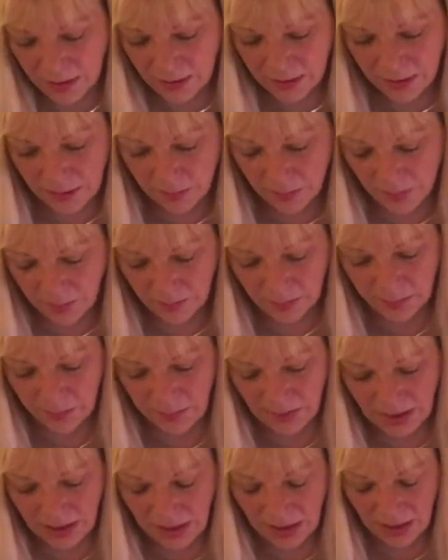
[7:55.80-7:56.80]
in the
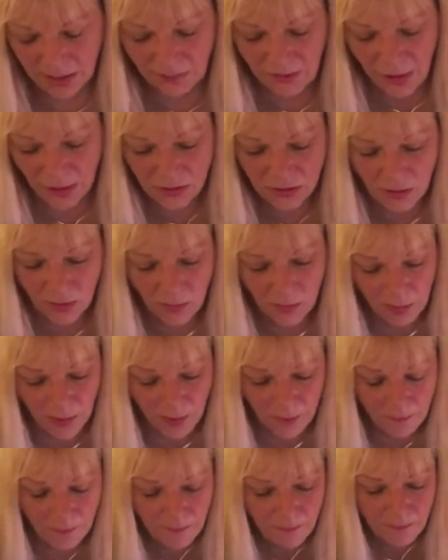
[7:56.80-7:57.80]
beginning of October.
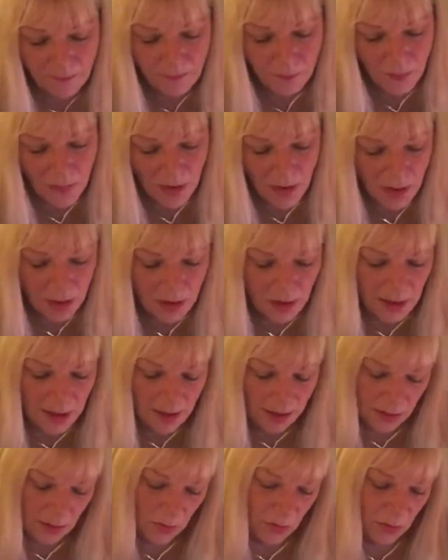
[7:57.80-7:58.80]

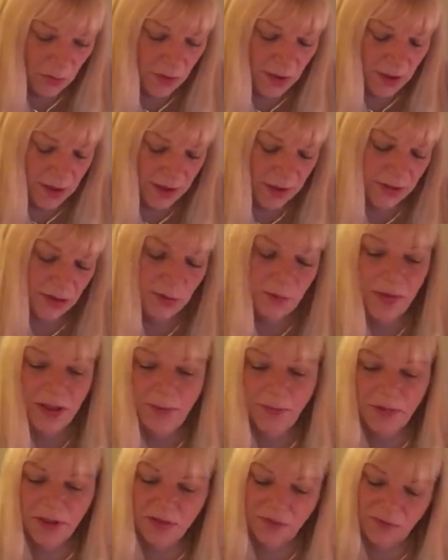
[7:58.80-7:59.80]
And your people